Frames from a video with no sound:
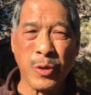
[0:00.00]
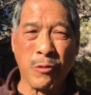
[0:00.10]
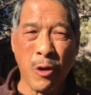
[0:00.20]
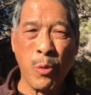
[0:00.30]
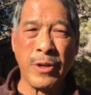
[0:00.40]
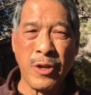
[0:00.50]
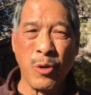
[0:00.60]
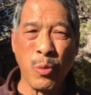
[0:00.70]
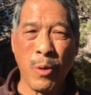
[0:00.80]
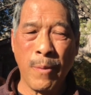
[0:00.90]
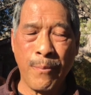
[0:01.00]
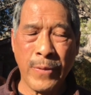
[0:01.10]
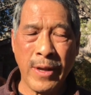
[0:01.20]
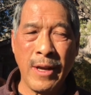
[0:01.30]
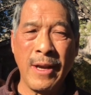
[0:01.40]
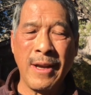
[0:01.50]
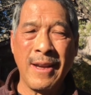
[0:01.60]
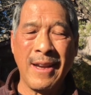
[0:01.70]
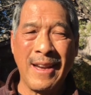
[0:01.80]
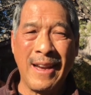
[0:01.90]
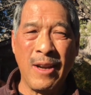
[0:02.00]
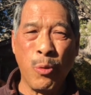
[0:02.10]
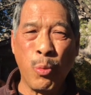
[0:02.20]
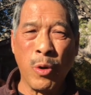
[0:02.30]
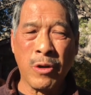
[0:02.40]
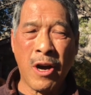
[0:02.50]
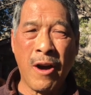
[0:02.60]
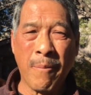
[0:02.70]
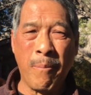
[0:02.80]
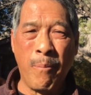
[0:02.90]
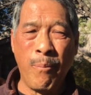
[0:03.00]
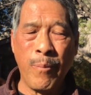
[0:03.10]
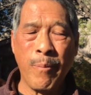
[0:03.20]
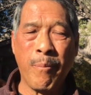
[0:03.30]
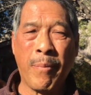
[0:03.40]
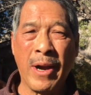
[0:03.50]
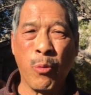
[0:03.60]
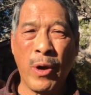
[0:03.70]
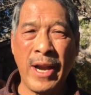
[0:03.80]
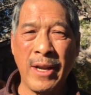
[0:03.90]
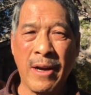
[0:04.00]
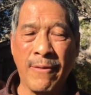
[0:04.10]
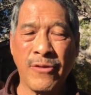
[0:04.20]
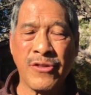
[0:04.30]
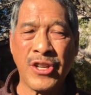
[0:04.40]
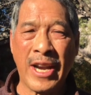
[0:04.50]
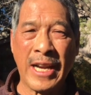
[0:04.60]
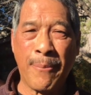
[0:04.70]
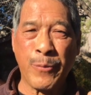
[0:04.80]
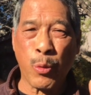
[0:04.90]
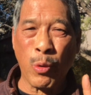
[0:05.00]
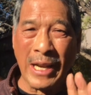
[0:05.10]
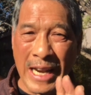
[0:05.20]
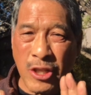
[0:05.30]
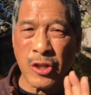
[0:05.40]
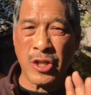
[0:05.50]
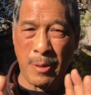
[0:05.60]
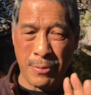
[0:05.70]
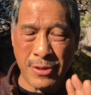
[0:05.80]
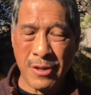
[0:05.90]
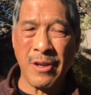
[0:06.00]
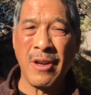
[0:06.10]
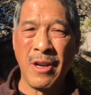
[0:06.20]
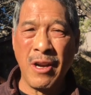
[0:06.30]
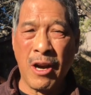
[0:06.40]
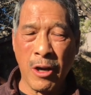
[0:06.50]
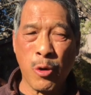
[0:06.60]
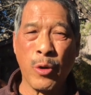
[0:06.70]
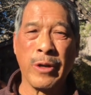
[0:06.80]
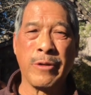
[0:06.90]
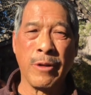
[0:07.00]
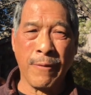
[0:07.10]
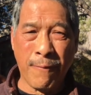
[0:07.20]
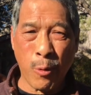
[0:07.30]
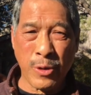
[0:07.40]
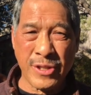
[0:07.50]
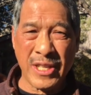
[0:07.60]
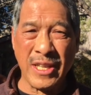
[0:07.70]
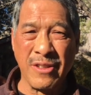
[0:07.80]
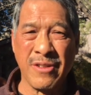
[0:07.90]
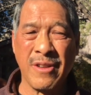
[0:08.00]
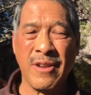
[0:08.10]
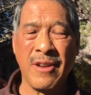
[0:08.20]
to grow in you will come by way of setting up the relationships according to the 4 C's,